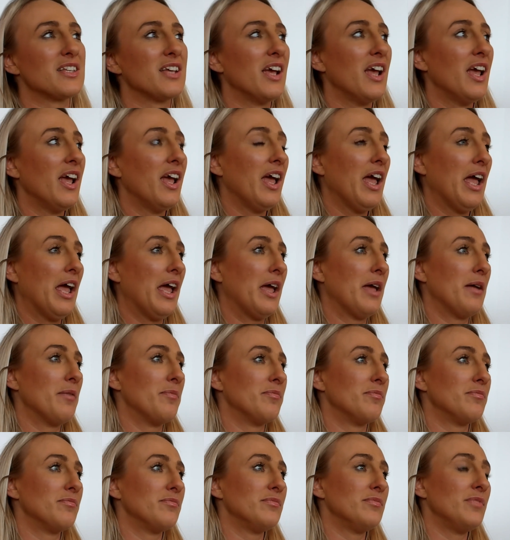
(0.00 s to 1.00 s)

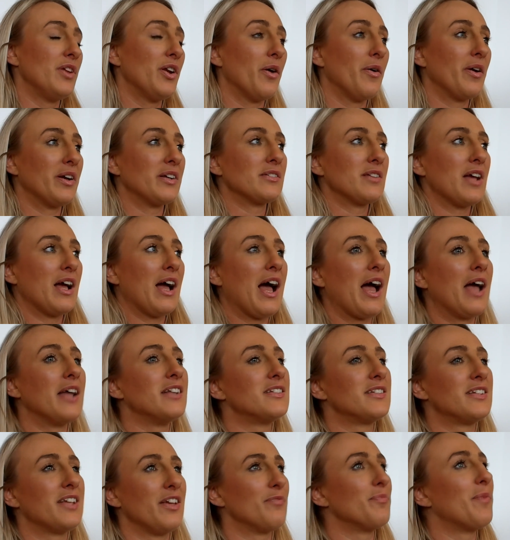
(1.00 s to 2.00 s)
Um, you know, I, I,
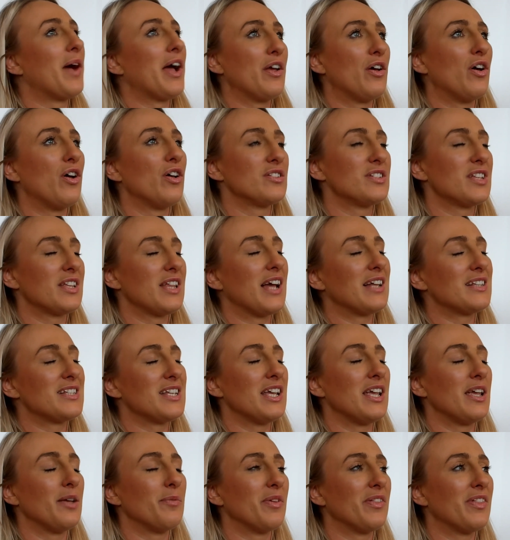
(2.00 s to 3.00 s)
give my all to that
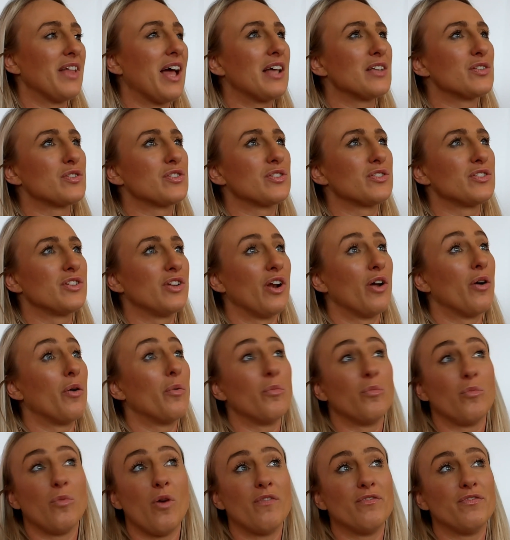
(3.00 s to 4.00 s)
team, and that's you know
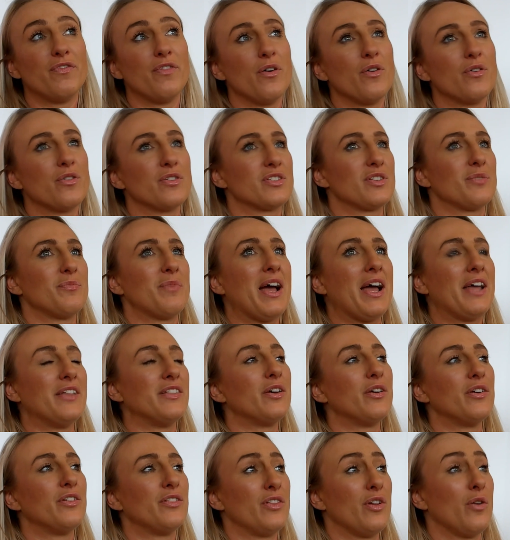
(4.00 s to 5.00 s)
one focus of mine
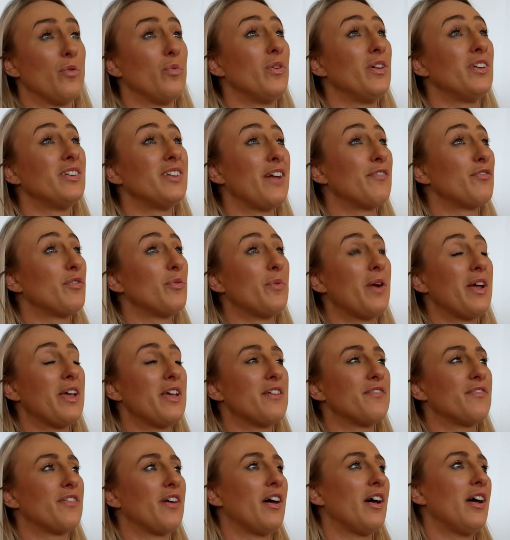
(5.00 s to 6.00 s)
that, that will never
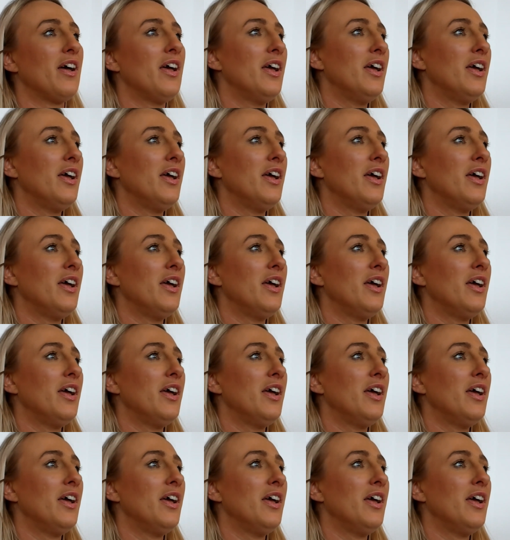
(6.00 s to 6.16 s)
waver.